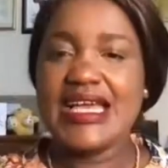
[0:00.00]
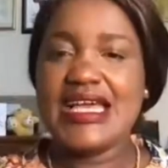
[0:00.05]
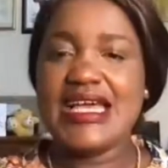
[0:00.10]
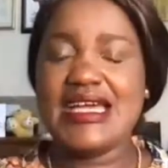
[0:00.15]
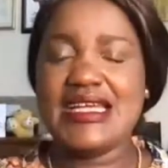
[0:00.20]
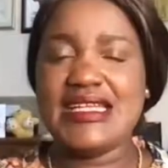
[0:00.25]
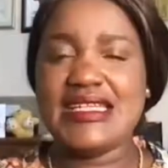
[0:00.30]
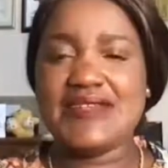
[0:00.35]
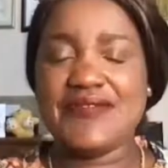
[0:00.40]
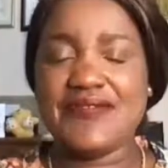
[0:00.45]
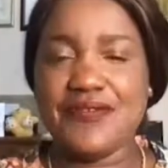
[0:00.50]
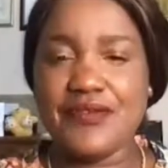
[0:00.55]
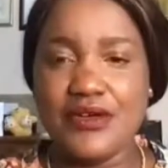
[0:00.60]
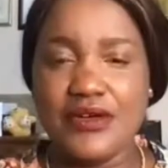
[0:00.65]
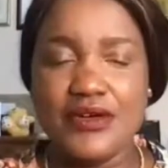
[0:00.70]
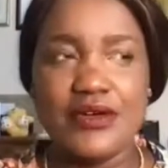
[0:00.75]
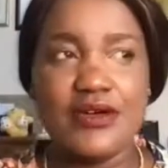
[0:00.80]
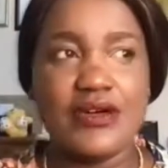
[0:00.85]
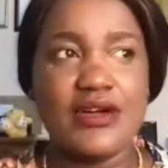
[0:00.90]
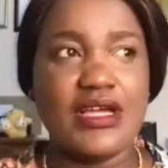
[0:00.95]
And
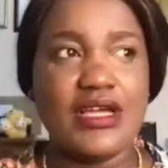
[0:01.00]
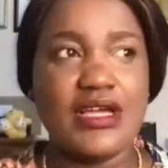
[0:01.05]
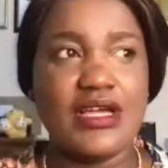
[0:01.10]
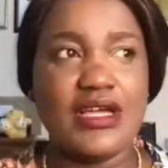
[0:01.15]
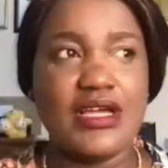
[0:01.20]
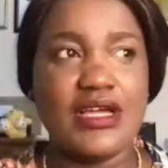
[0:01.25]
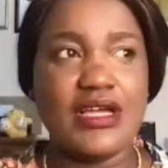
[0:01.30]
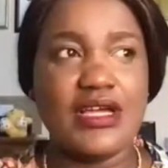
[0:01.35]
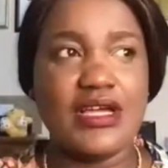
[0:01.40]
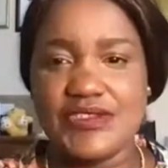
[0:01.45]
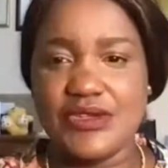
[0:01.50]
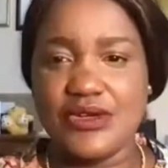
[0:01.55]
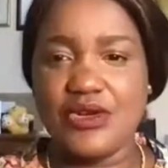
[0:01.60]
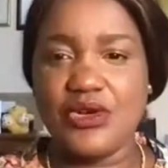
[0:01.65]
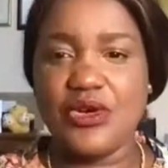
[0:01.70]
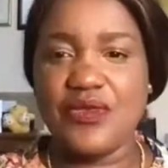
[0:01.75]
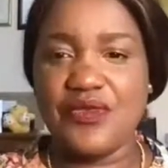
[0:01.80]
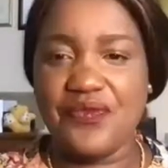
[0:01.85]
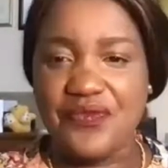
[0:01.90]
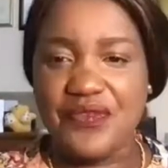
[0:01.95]
for a total
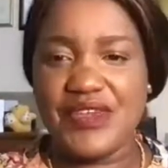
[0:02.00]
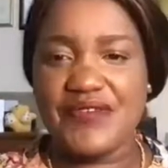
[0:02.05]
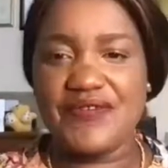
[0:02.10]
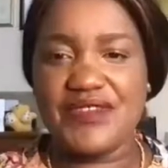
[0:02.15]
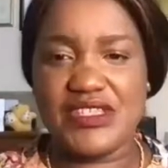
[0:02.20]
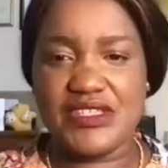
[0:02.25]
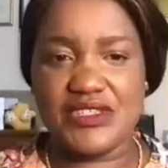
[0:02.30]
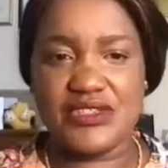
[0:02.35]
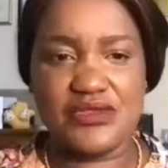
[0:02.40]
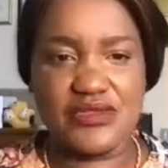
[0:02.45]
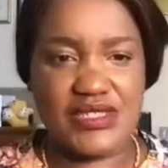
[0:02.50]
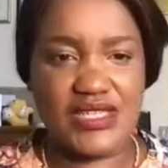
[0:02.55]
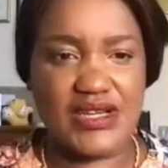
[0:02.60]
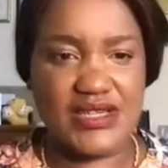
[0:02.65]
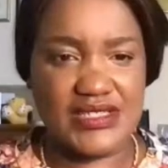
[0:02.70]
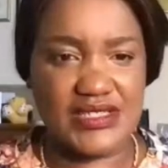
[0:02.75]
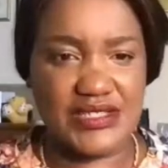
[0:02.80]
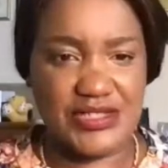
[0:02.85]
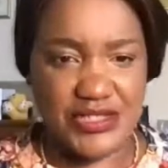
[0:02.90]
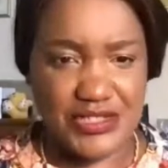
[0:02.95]
of
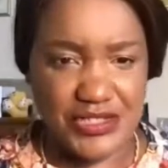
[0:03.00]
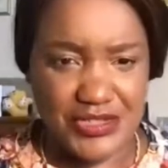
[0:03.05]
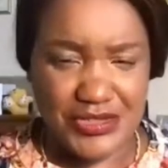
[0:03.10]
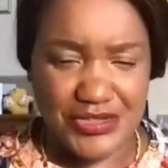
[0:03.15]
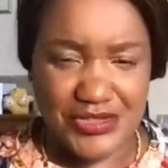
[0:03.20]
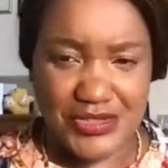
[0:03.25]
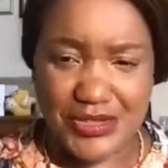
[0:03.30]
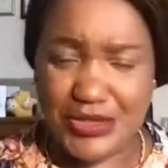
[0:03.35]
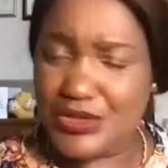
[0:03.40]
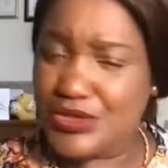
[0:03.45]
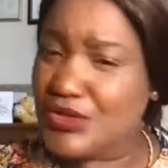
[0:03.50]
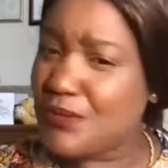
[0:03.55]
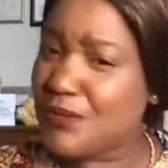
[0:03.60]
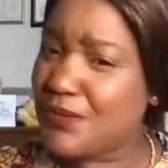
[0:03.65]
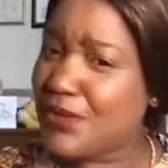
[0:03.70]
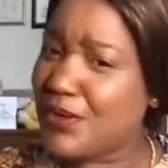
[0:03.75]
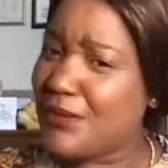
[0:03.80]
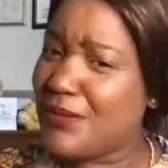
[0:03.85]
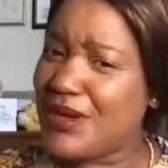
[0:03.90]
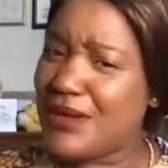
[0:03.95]
52,000 students, you
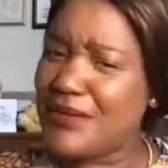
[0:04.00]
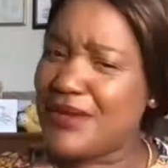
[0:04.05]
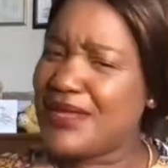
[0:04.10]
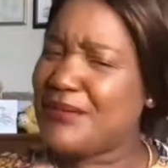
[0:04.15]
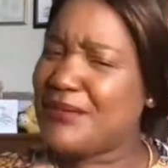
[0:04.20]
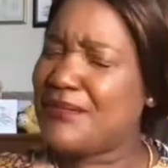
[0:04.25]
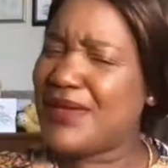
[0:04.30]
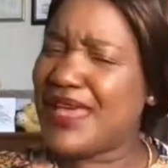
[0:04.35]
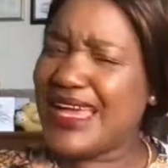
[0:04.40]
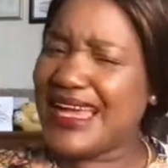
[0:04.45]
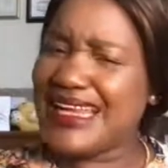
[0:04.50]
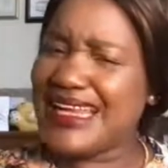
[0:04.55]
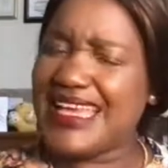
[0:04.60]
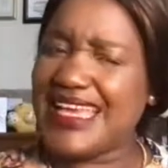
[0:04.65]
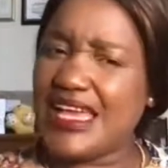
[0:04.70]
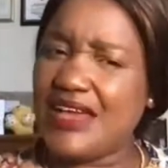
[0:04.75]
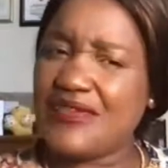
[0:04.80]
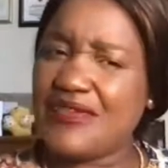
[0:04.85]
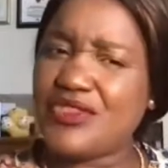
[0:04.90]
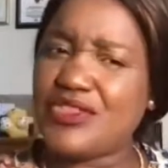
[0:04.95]
probably barely
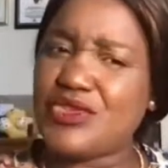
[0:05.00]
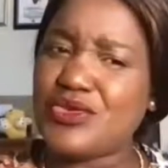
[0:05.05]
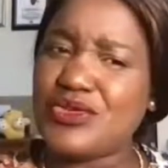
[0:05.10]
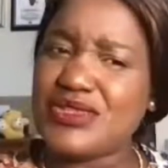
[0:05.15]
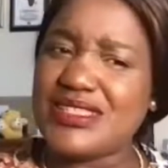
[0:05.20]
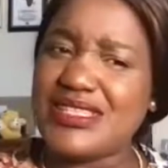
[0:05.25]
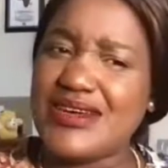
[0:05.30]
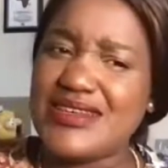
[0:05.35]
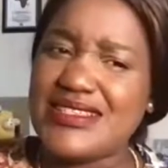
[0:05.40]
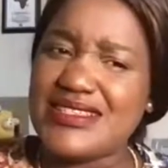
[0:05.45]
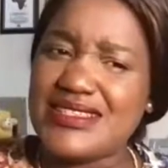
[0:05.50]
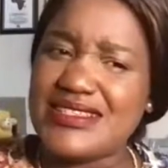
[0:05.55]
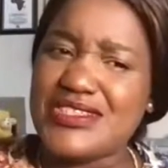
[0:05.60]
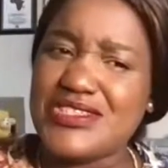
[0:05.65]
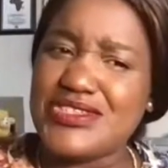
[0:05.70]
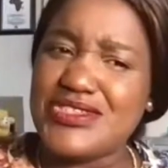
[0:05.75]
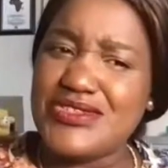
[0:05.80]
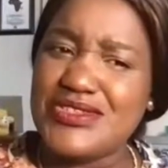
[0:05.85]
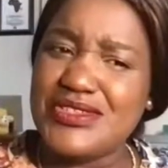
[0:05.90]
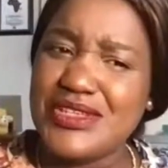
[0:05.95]
have 2,000
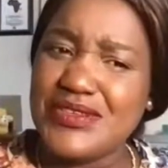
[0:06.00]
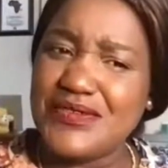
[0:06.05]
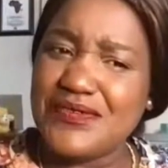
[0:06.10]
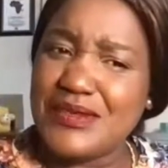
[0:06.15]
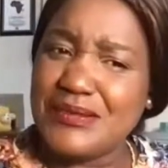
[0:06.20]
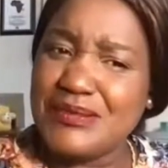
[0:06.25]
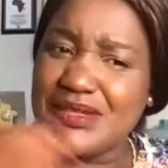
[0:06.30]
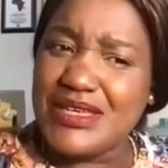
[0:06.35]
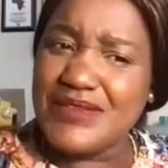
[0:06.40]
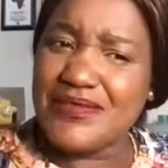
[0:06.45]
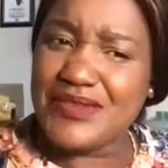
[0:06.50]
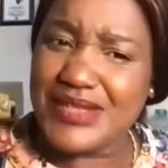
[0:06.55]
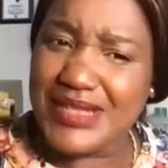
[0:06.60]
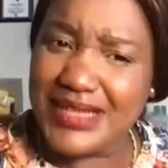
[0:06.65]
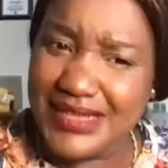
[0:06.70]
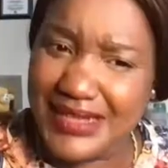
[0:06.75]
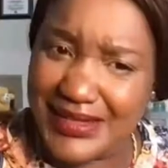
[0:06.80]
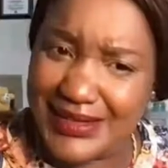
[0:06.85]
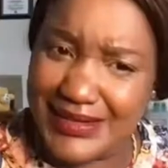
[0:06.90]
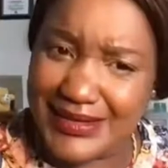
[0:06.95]
students from different
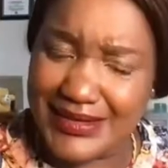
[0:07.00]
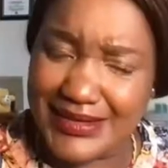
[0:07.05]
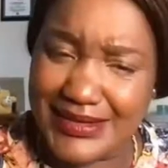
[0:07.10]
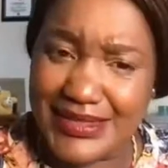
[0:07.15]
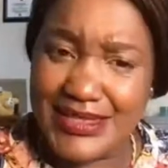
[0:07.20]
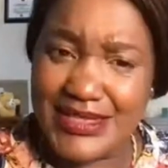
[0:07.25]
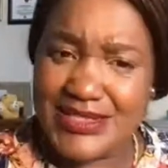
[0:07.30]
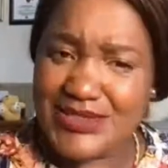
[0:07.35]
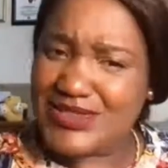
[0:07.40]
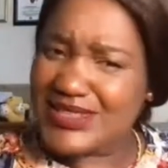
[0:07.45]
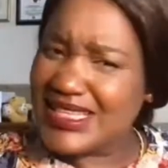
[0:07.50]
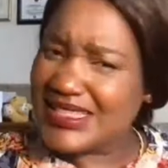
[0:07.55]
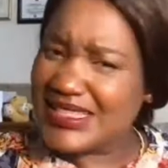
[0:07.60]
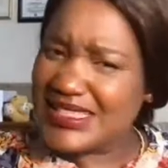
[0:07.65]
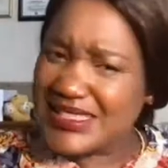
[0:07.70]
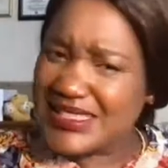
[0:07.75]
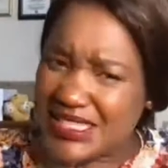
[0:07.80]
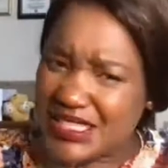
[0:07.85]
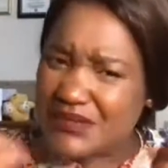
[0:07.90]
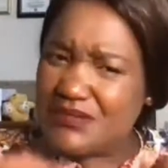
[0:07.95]
color. So that
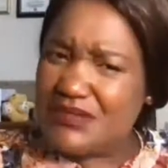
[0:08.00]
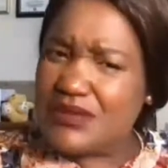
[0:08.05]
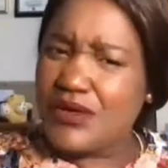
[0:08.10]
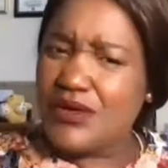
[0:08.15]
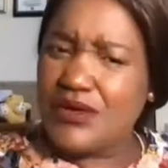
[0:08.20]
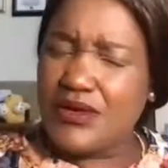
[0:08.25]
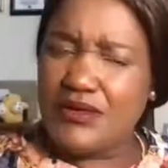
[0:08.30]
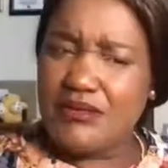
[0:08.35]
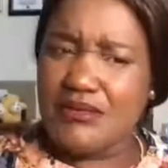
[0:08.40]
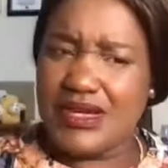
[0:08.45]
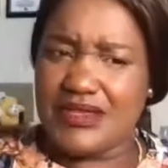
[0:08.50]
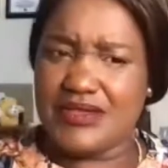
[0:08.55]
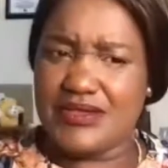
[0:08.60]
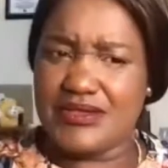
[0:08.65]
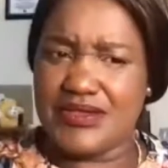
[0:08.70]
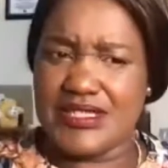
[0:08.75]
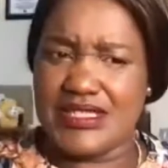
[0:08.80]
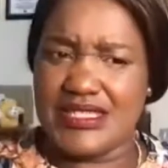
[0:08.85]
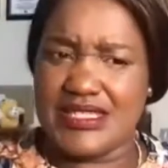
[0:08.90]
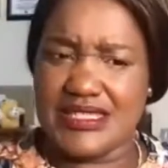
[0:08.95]
is a small
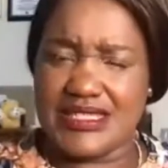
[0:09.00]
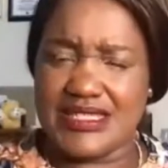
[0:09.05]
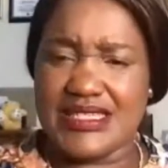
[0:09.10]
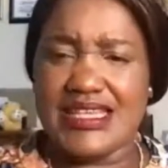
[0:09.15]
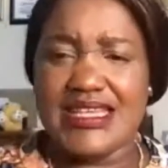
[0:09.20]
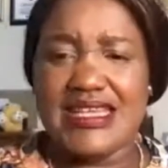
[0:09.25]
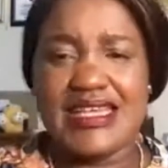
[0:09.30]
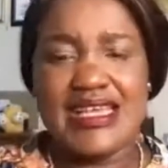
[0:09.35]
minority.